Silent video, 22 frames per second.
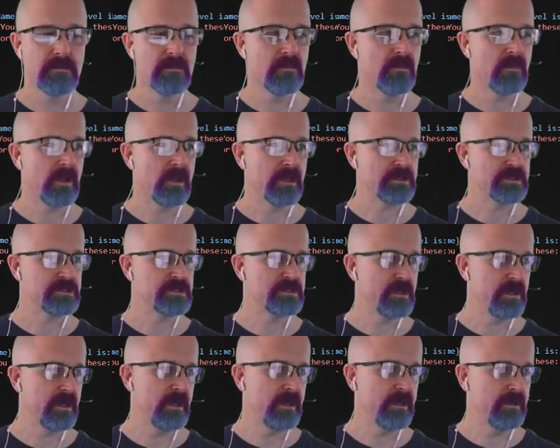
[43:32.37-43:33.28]
Well, it
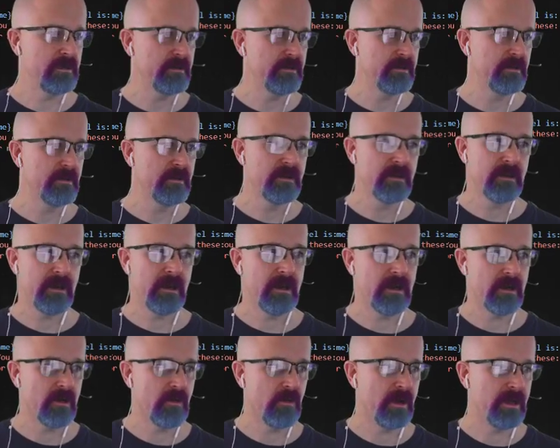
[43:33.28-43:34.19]
should. I
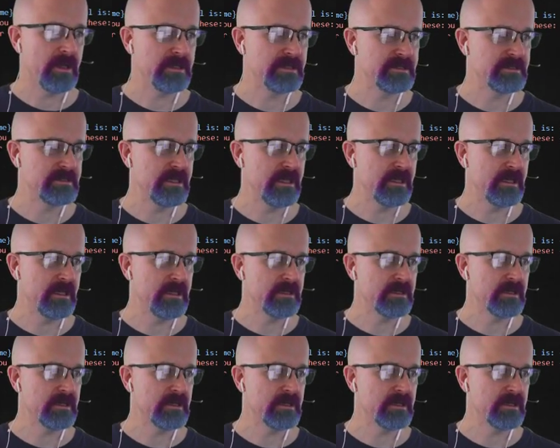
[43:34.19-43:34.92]
don't know why it didn't.